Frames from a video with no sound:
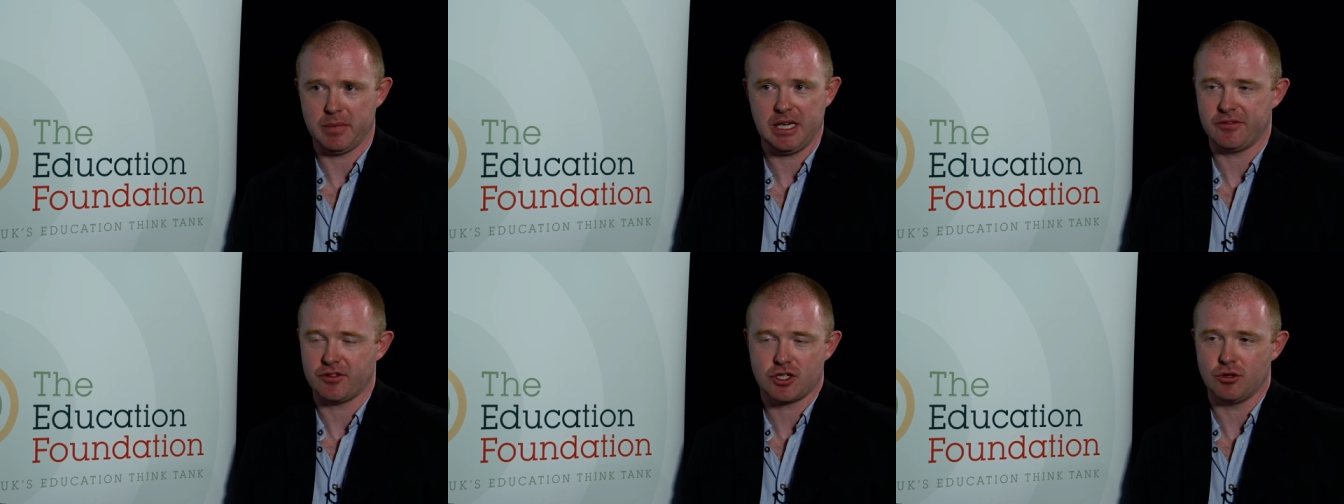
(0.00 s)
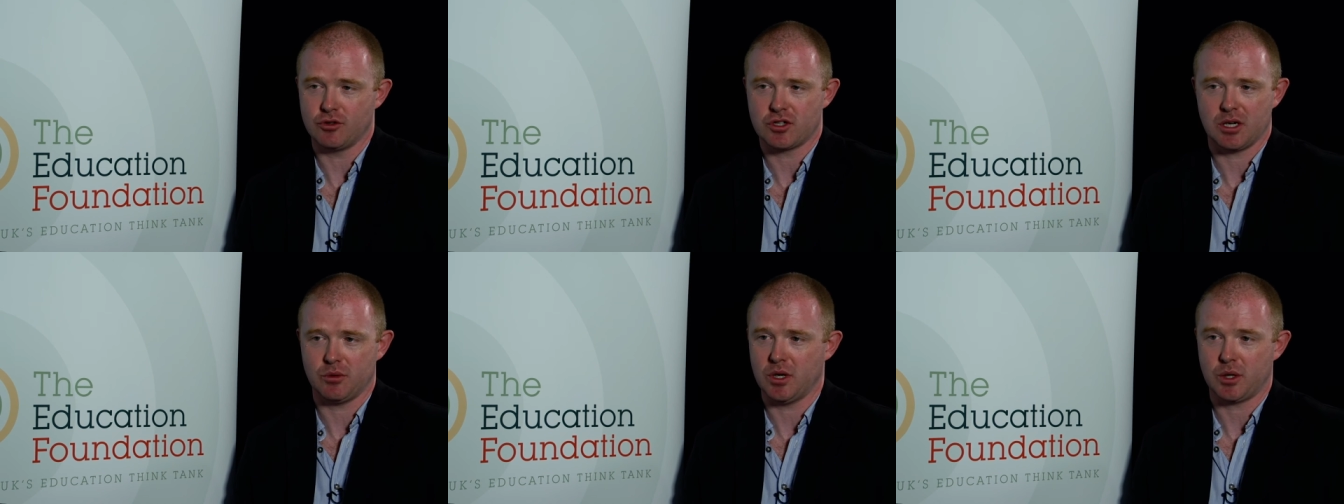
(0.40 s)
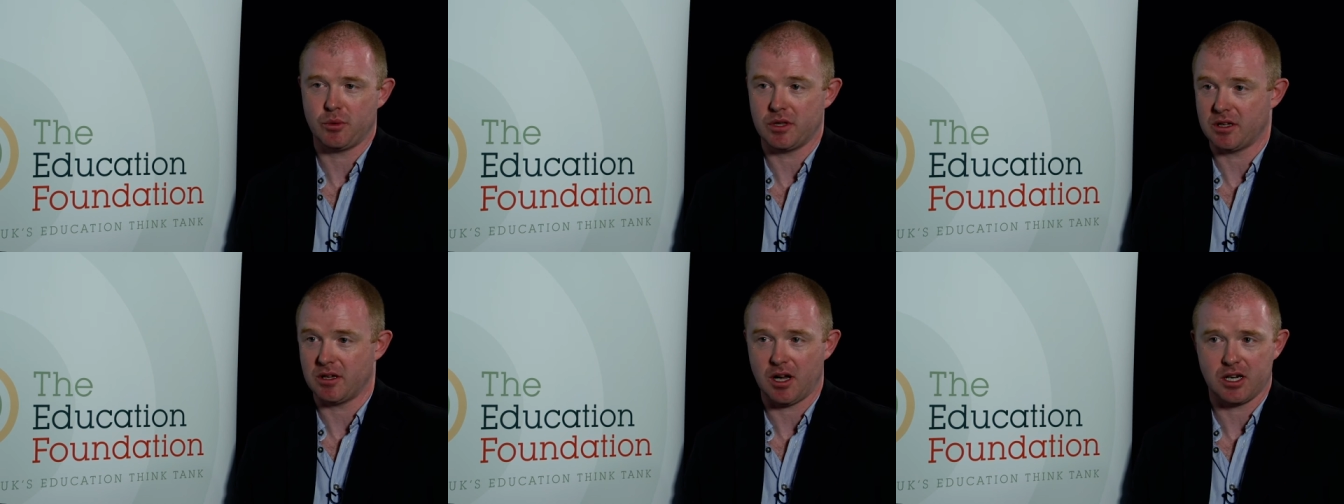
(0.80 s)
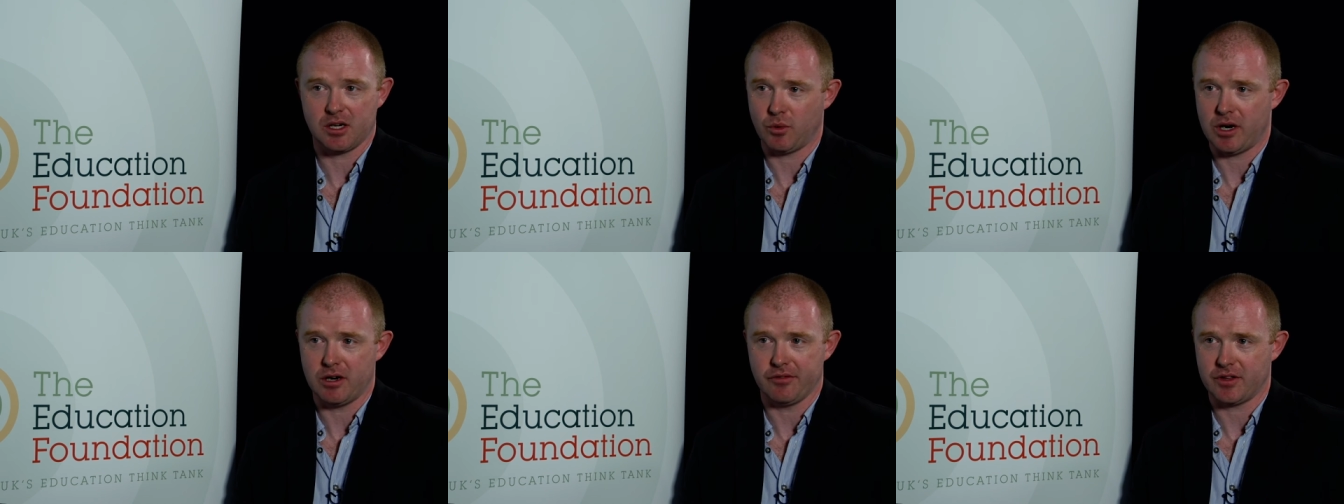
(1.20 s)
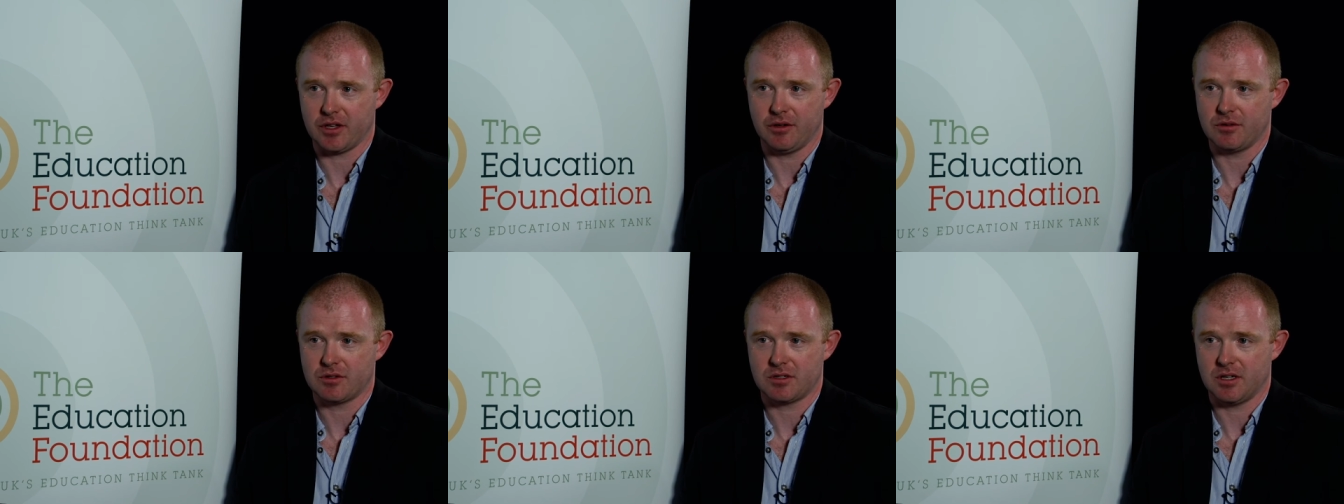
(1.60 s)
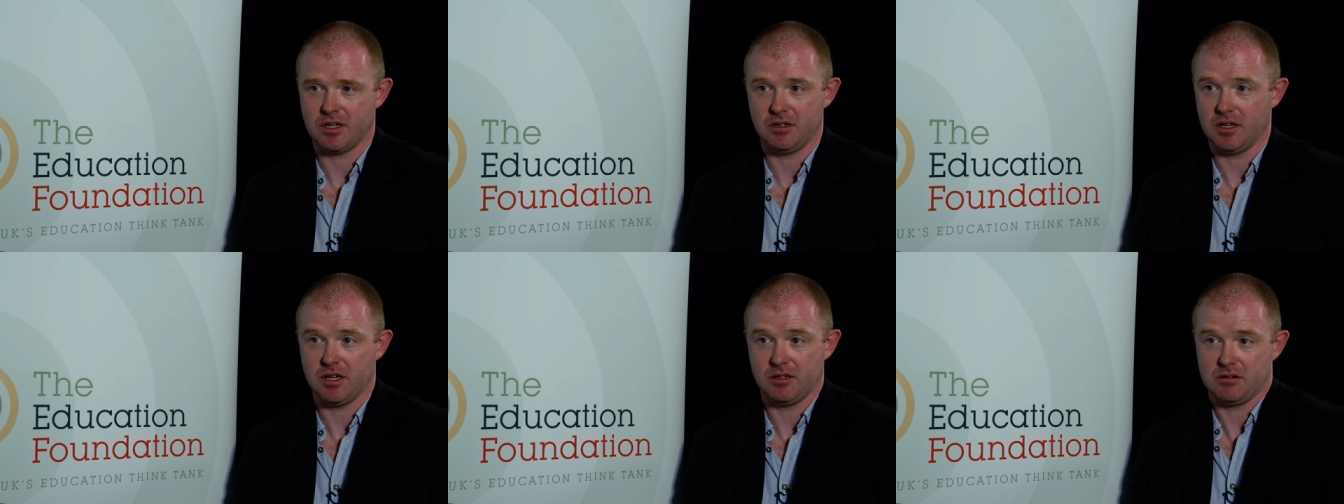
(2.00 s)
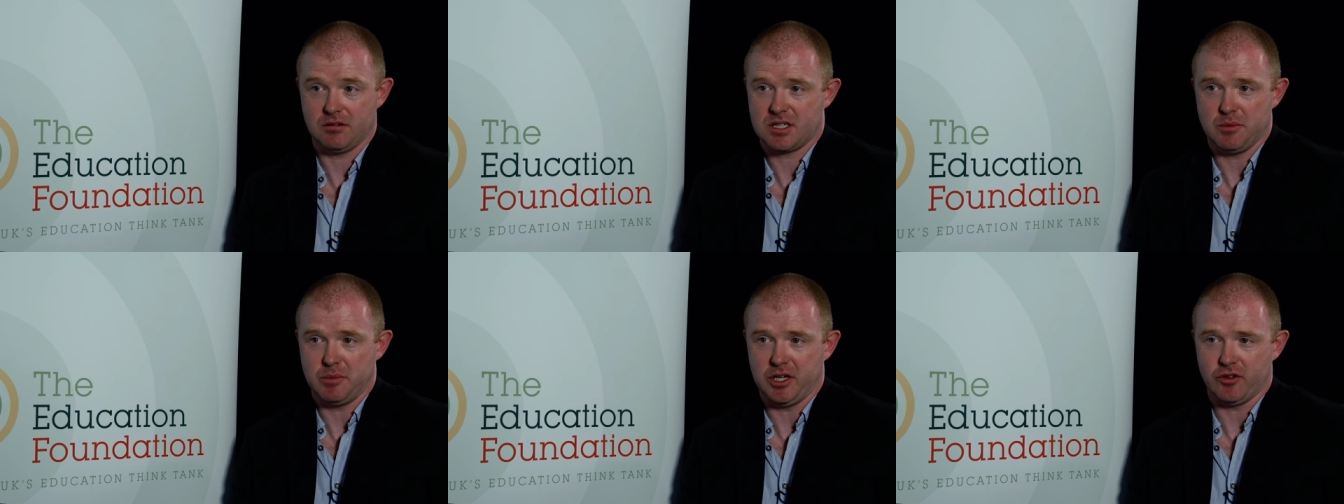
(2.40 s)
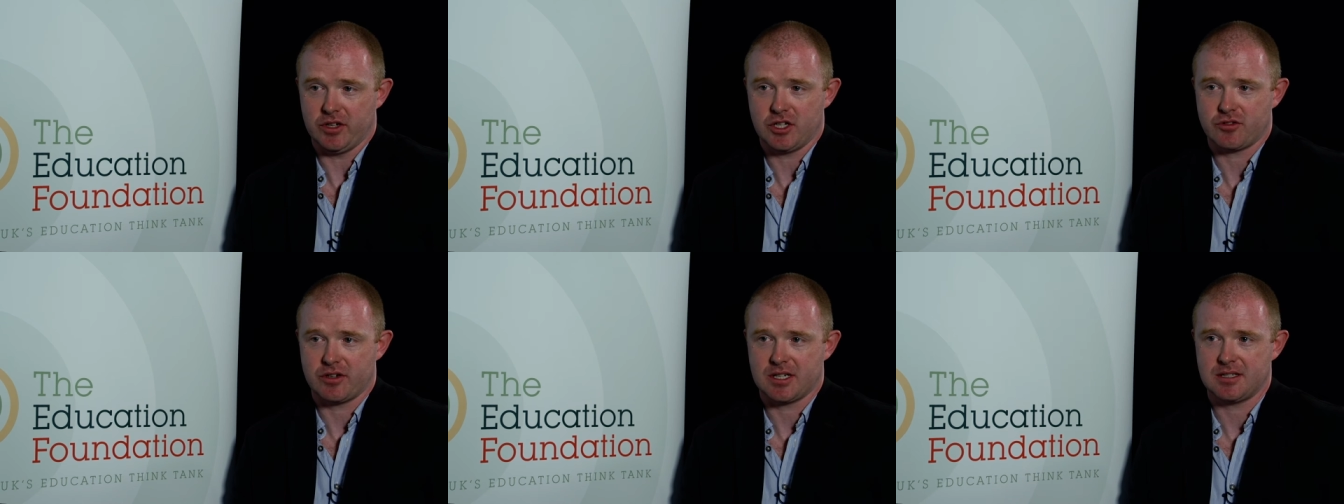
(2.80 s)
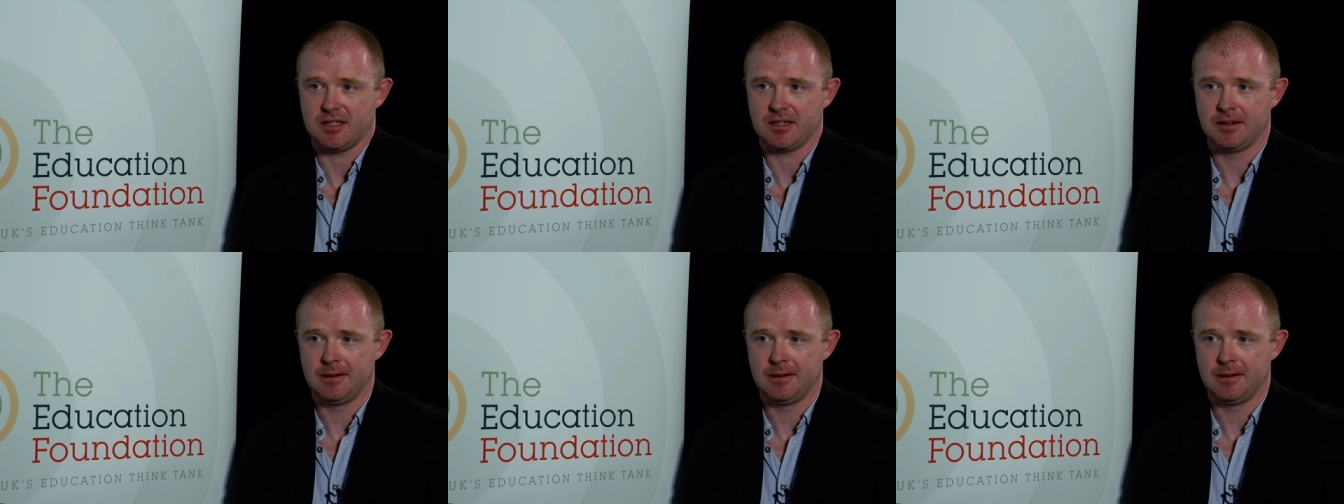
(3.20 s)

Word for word: many of the children I work with are unaware of those and are simply not interested.